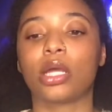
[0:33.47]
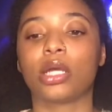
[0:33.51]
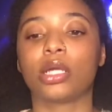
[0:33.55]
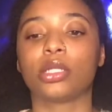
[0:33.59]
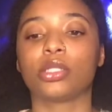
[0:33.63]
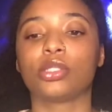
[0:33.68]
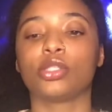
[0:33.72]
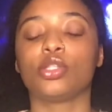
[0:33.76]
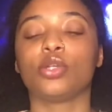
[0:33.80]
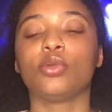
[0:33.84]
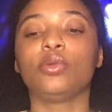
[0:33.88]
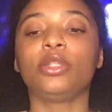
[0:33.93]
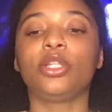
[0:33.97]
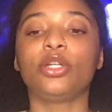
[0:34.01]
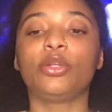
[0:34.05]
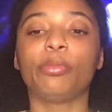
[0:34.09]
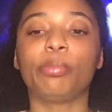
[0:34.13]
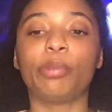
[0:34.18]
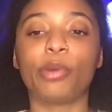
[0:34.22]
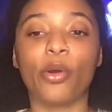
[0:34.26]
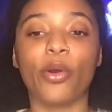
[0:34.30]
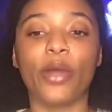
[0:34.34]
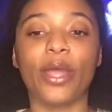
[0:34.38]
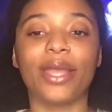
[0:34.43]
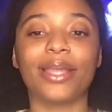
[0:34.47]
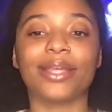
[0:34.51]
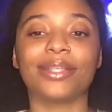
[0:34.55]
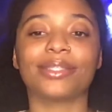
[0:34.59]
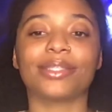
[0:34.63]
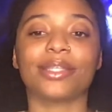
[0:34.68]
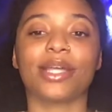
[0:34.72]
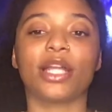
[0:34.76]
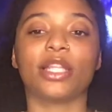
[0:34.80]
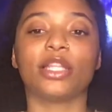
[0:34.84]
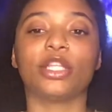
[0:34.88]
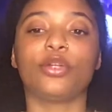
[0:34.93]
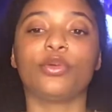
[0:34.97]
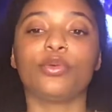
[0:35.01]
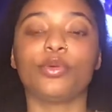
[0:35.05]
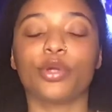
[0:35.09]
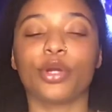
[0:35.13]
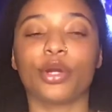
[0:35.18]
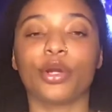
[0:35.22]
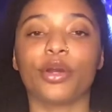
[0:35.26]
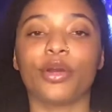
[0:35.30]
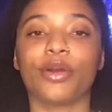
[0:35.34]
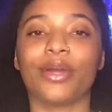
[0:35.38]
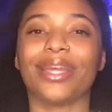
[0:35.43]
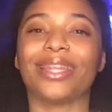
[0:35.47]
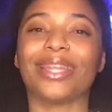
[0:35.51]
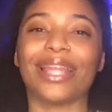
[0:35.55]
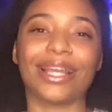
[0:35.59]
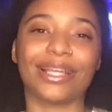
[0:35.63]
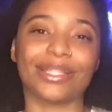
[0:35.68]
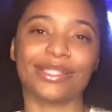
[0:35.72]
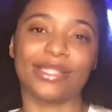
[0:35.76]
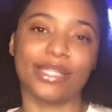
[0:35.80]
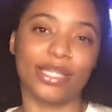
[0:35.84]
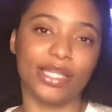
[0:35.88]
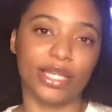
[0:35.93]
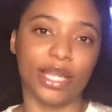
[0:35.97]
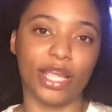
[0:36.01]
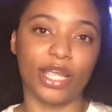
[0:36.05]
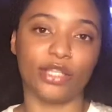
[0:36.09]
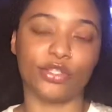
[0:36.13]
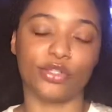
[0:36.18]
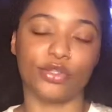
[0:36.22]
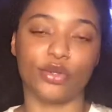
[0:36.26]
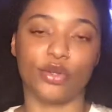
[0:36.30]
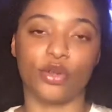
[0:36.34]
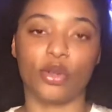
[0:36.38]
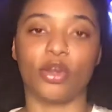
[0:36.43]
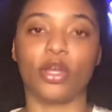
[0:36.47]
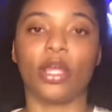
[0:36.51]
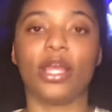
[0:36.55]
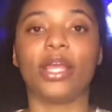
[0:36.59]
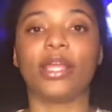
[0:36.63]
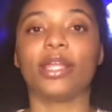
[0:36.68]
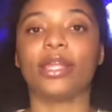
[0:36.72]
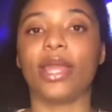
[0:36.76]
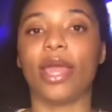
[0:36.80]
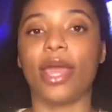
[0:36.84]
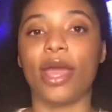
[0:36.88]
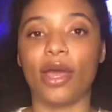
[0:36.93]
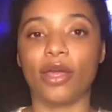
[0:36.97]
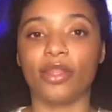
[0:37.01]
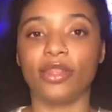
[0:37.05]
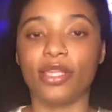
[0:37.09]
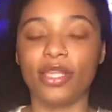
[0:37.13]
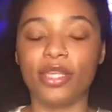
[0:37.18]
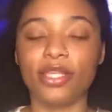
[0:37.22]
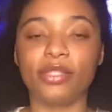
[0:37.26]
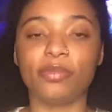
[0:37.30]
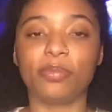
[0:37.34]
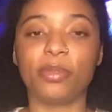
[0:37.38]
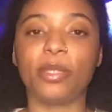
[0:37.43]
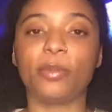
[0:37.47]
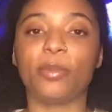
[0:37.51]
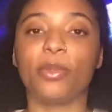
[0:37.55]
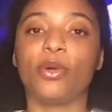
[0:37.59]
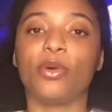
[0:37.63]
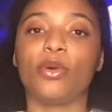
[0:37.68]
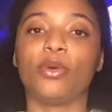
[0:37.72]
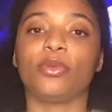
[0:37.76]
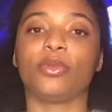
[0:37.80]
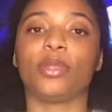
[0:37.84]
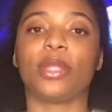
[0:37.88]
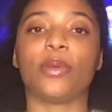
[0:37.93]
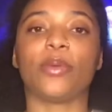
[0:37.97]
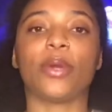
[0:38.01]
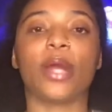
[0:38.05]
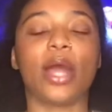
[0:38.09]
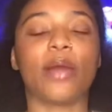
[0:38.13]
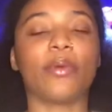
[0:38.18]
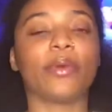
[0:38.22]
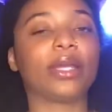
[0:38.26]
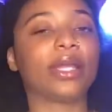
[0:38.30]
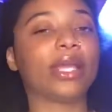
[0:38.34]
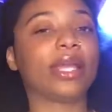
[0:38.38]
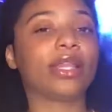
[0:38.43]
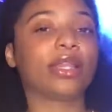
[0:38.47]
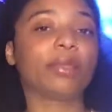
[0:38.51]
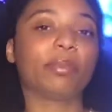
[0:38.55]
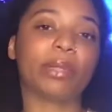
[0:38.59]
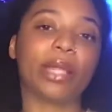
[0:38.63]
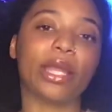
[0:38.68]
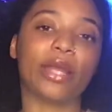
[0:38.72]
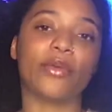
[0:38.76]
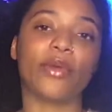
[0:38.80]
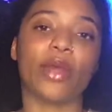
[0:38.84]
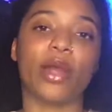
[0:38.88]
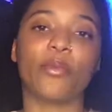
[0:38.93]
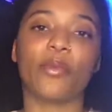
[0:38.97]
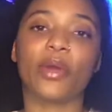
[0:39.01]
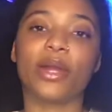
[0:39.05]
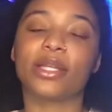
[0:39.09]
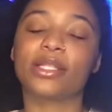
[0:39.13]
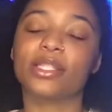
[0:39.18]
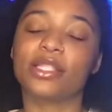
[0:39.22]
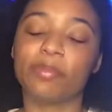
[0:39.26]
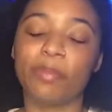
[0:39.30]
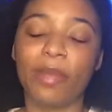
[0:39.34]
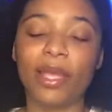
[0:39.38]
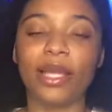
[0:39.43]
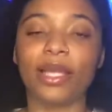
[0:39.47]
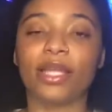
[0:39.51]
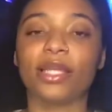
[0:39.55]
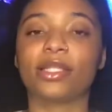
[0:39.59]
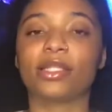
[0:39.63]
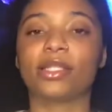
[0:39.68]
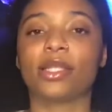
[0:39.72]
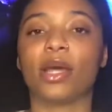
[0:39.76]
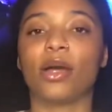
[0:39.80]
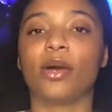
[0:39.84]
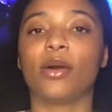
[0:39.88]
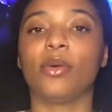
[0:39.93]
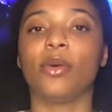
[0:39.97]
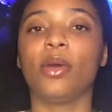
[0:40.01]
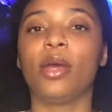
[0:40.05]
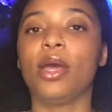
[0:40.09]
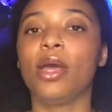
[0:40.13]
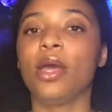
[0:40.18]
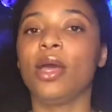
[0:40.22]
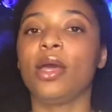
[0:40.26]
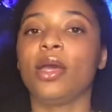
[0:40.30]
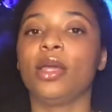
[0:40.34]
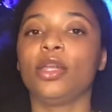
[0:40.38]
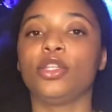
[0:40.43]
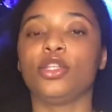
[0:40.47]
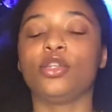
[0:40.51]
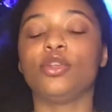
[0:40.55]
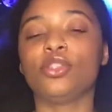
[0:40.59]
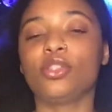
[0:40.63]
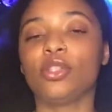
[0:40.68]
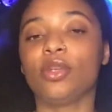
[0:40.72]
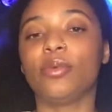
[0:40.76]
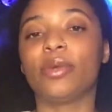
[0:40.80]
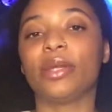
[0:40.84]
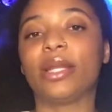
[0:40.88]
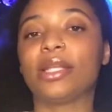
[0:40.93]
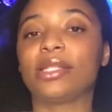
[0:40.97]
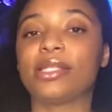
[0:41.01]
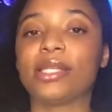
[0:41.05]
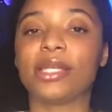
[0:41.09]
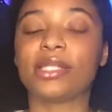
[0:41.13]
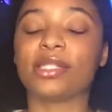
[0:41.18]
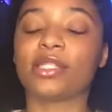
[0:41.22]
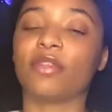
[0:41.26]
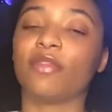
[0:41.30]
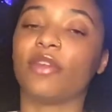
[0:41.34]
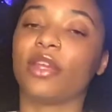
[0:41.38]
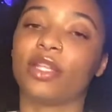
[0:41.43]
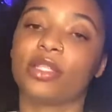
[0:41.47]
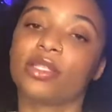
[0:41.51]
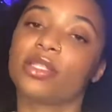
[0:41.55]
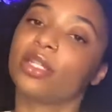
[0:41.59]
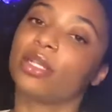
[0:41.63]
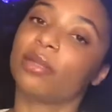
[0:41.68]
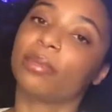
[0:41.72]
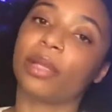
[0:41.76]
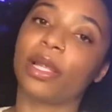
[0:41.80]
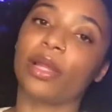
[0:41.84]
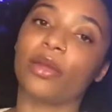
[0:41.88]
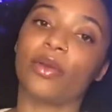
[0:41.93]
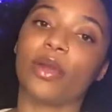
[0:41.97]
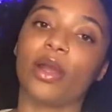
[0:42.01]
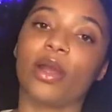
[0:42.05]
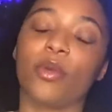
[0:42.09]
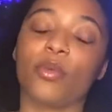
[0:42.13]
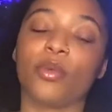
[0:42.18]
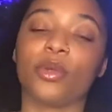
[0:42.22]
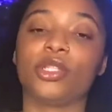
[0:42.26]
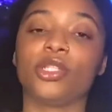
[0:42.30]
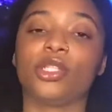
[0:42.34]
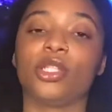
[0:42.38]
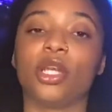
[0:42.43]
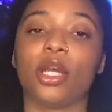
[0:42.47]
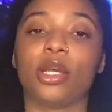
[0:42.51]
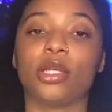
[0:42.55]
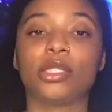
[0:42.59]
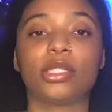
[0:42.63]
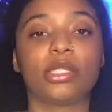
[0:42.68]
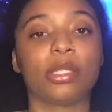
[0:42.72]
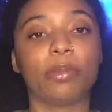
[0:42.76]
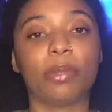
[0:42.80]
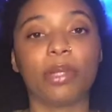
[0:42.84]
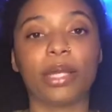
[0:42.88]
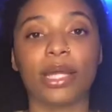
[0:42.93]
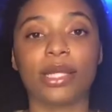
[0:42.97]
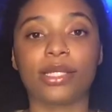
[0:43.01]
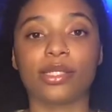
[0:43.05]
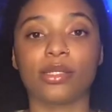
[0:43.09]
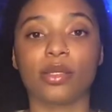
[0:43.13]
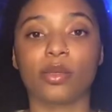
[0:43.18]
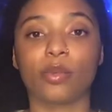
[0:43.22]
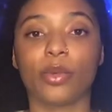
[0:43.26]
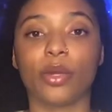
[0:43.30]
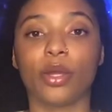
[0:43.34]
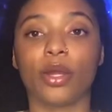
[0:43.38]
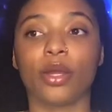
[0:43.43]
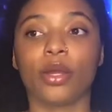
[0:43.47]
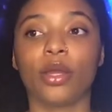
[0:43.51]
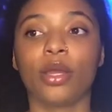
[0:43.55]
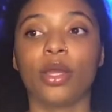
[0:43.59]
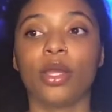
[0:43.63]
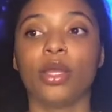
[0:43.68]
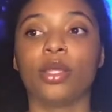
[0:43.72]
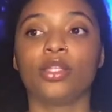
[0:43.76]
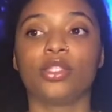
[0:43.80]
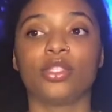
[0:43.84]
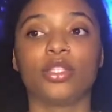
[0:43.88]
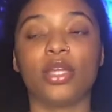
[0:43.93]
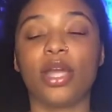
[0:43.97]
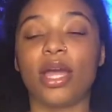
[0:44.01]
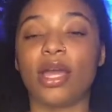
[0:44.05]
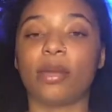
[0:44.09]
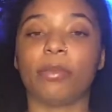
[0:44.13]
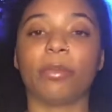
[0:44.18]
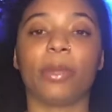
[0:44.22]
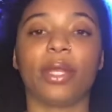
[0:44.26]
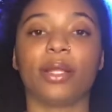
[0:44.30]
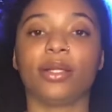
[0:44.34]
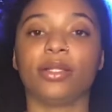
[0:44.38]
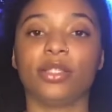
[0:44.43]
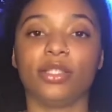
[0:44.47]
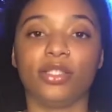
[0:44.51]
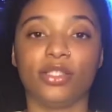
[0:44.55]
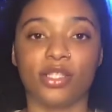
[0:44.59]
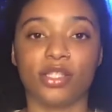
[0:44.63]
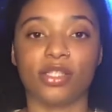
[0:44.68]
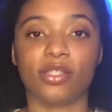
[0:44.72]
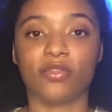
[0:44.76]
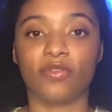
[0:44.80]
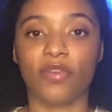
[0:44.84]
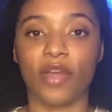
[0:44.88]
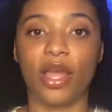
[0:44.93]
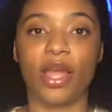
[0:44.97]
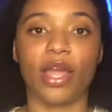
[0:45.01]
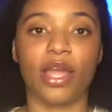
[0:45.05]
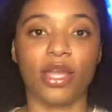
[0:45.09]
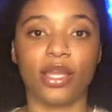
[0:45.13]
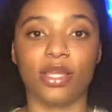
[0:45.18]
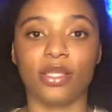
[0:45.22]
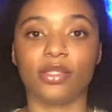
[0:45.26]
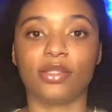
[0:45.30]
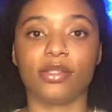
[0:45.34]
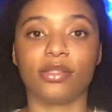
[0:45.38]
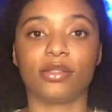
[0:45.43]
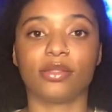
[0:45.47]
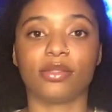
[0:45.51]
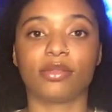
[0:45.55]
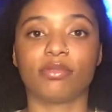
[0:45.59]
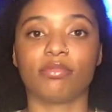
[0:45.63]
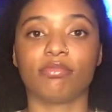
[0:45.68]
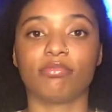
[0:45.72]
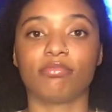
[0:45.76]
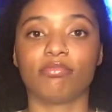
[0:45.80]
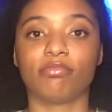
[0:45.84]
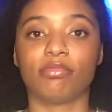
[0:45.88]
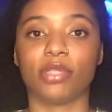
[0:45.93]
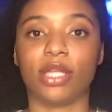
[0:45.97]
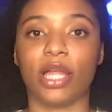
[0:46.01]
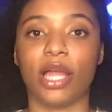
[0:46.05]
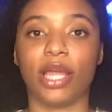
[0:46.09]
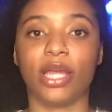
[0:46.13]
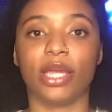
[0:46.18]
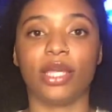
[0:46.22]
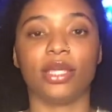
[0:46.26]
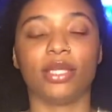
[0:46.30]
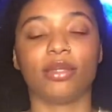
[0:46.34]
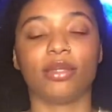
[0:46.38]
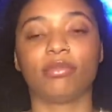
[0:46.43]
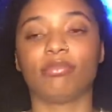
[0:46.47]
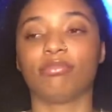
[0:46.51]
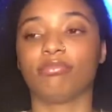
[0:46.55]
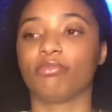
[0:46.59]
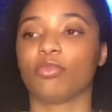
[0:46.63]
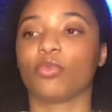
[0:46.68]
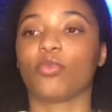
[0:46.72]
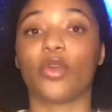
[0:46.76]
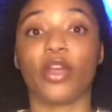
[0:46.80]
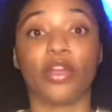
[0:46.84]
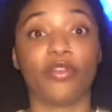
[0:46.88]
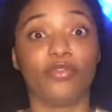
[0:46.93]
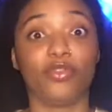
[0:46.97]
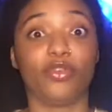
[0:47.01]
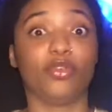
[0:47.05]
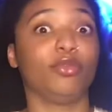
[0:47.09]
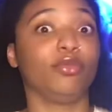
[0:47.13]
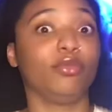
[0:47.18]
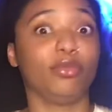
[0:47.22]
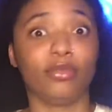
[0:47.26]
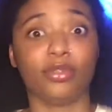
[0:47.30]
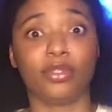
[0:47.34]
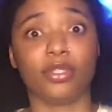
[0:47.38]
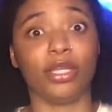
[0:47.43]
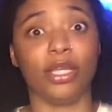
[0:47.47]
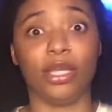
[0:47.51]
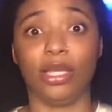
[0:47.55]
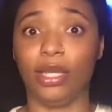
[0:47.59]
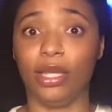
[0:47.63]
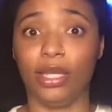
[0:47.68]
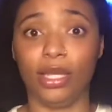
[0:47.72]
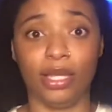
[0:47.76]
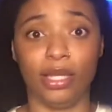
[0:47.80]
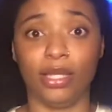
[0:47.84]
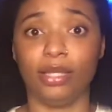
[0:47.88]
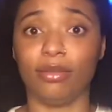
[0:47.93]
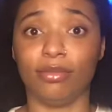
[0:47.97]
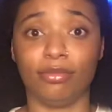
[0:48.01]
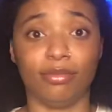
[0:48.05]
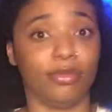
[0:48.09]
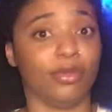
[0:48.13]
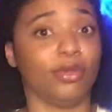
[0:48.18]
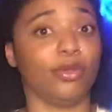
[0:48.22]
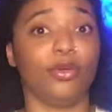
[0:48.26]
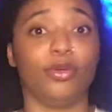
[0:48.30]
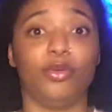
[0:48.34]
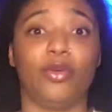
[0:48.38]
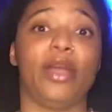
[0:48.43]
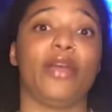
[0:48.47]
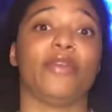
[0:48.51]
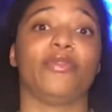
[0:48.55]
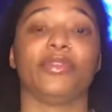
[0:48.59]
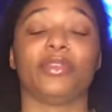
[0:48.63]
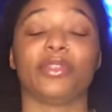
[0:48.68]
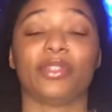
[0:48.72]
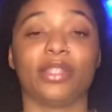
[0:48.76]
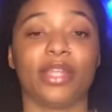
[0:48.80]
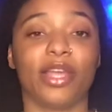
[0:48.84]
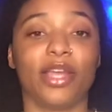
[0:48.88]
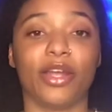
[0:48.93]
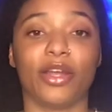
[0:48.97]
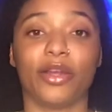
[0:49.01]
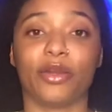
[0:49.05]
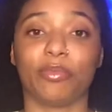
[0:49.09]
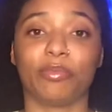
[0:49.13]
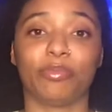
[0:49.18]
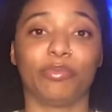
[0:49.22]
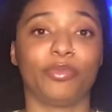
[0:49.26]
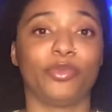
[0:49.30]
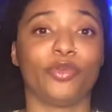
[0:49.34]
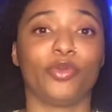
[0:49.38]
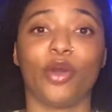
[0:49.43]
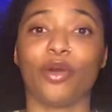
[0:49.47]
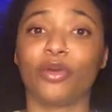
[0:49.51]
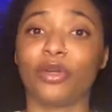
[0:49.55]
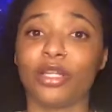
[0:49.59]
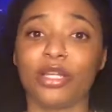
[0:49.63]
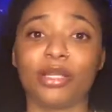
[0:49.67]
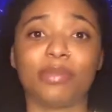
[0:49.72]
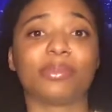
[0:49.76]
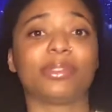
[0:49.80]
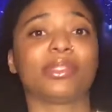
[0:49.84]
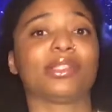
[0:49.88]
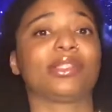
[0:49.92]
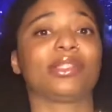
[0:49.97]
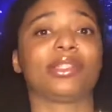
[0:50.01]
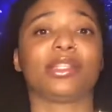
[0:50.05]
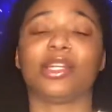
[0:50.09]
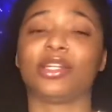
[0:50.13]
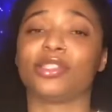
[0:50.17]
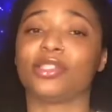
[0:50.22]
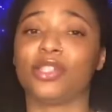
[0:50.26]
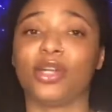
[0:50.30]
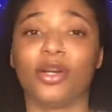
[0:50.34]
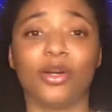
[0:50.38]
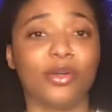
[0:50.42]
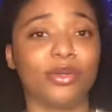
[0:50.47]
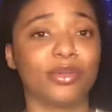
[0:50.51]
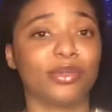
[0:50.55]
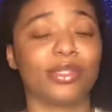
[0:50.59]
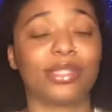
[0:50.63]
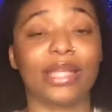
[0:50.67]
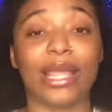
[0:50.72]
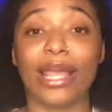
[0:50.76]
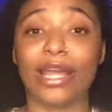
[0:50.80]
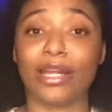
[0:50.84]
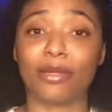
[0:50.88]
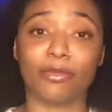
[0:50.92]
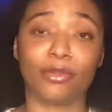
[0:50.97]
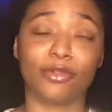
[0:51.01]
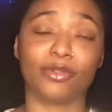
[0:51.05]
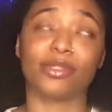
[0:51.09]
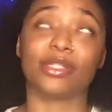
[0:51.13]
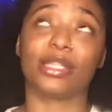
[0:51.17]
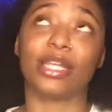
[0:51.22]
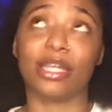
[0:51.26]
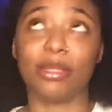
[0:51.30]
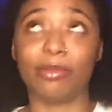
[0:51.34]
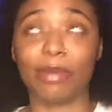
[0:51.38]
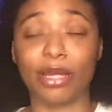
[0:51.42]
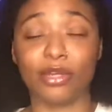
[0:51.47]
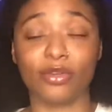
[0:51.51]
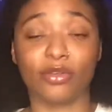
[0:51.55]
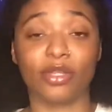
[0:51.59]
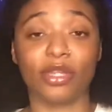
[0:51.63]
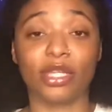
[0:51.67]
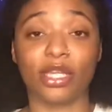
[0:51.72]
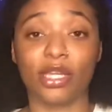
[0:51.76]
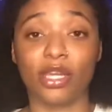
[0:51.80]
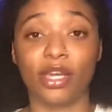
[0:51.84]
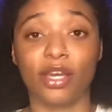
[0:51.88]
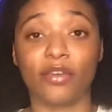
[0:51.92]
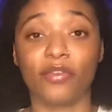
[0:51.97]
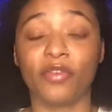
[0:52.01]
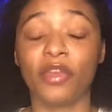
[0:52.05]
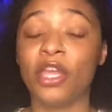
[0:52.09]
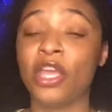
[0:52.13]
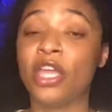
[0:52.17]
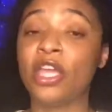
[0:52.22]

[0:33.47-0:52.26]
two little boys, a little girl, and like a teenage girl. Now these people that were already at the playground were Hispanic, so usually when I take Savannah to the playground when she goes to play somewhere, she automatically just finds like refuge in whoever's there, grown-ups, adults, animals, anybody you can think of.